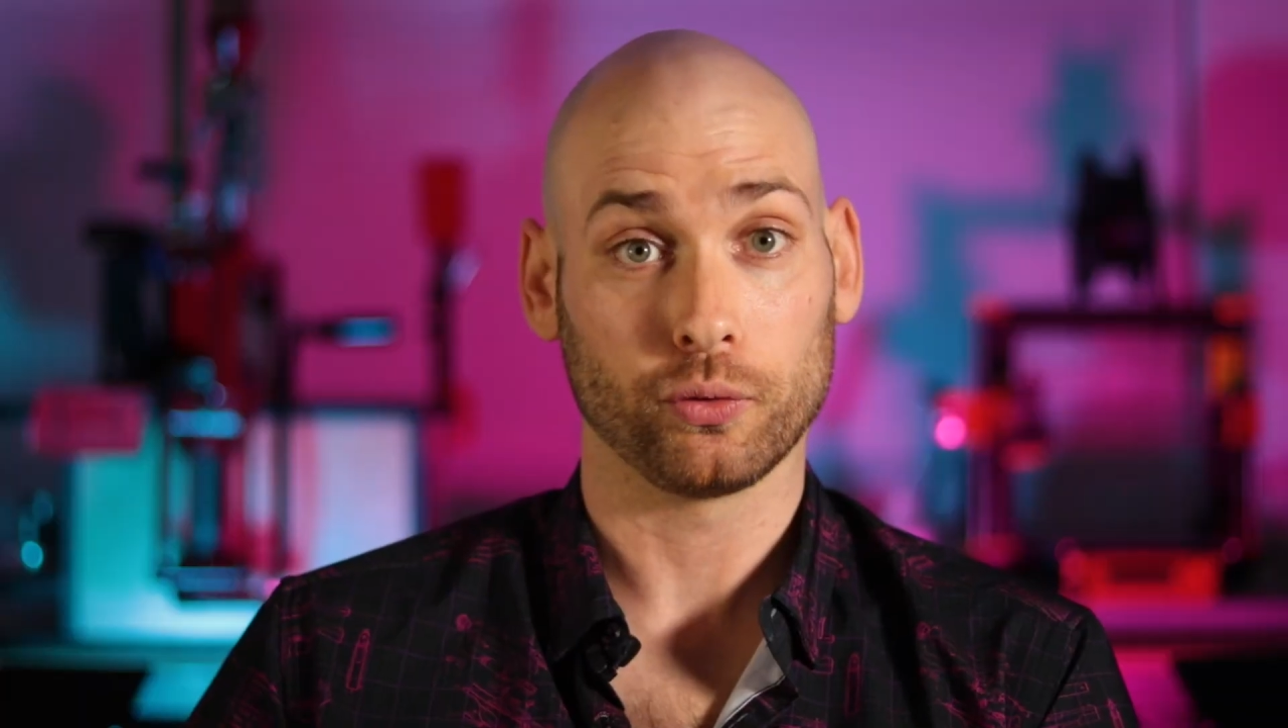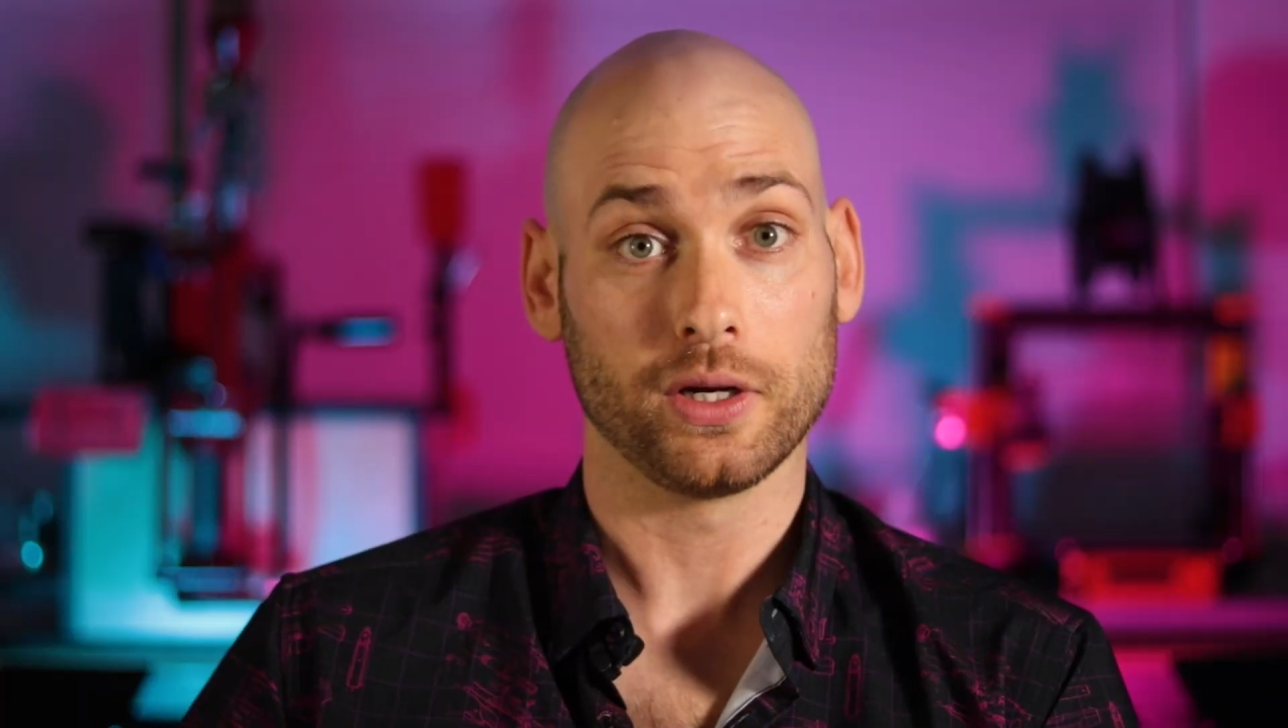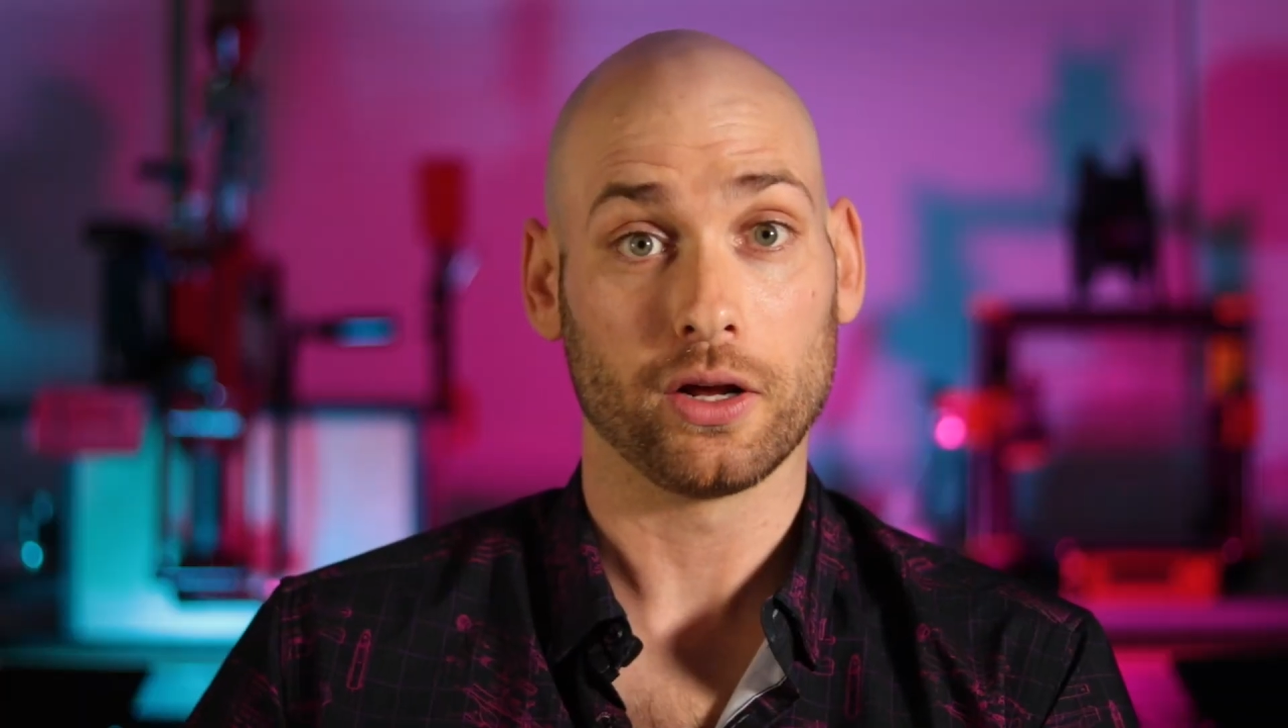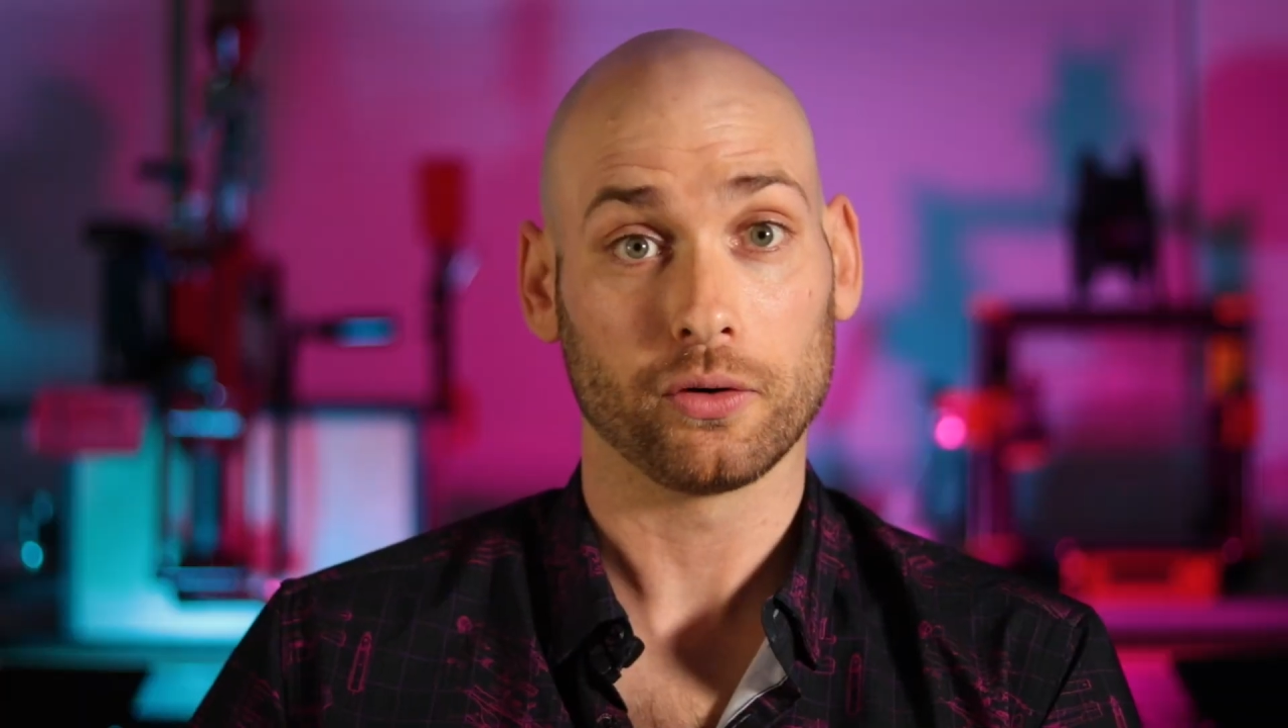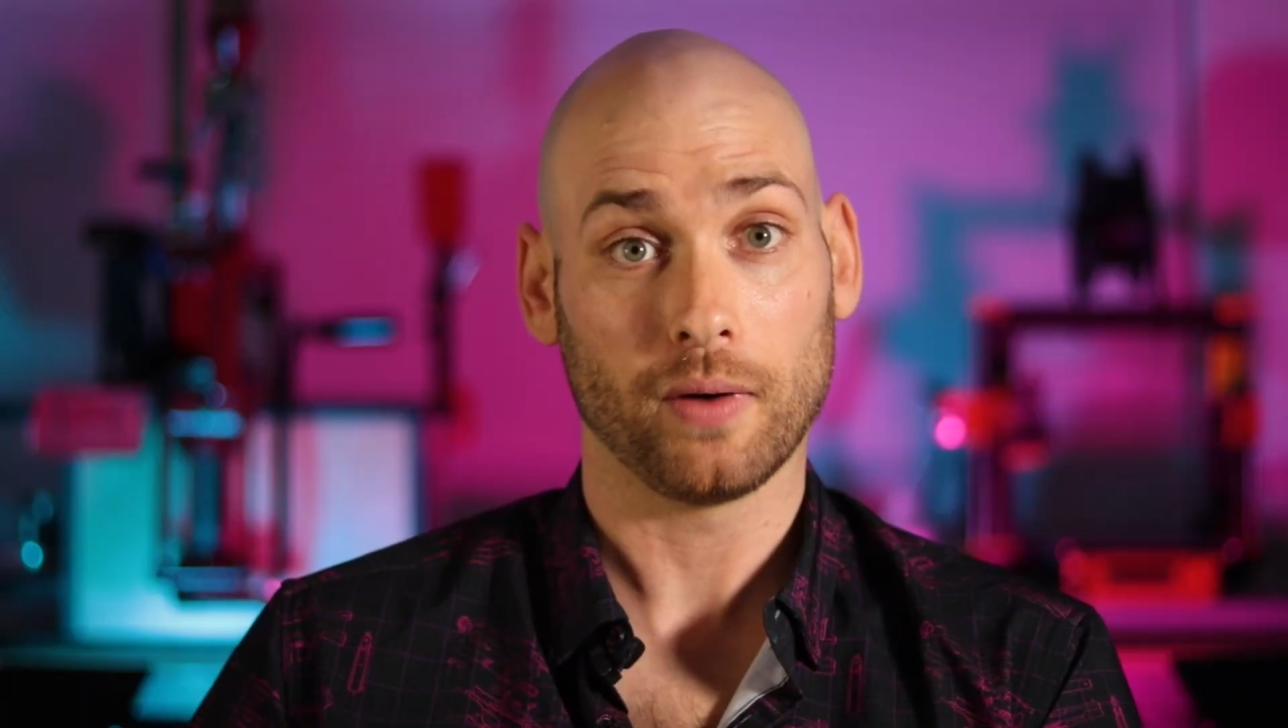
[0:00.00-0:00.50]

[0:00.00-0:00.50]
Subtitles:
300